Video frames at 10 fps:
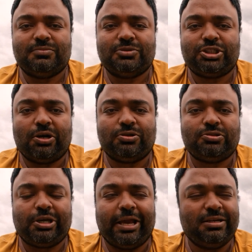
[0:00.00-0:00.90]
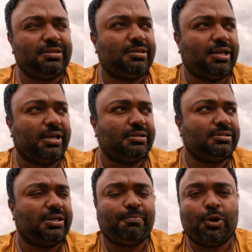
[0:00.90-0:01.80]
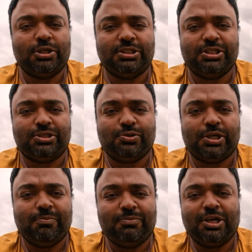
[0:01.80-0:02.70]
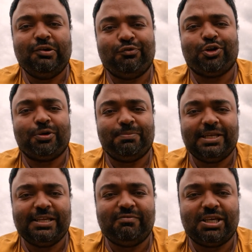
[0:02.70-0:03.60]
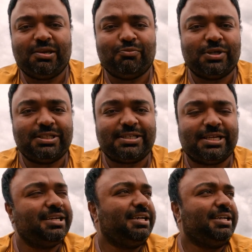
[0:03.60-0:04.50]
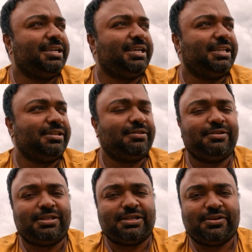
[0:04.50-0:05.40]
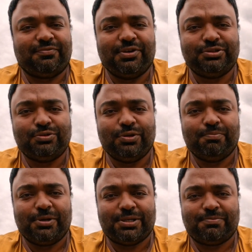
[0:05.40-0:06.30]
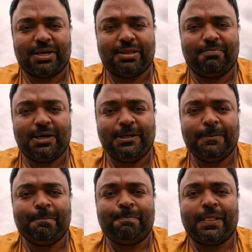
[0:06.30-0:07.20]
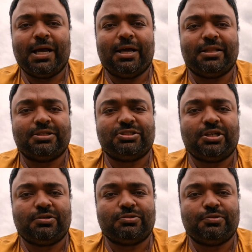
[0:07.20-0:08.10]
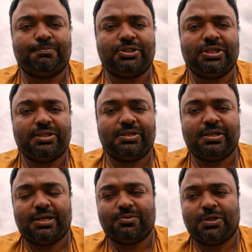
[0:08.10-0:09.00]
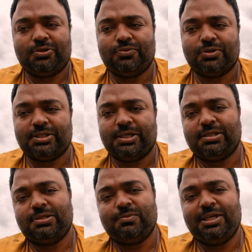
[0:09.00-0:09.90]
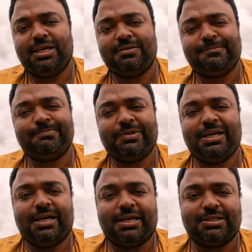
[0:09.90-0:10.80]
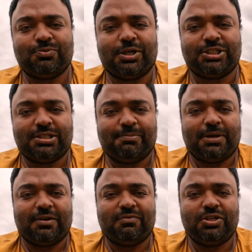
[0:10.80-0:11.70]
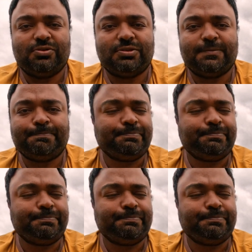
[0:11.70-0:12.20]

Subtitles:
shout out to Kenneth and apologies to him for not believing him when he said he didn't feel too impressed by the pie. And then shout out to Prishendran as well, who was there this weekend and is watching the pie videos.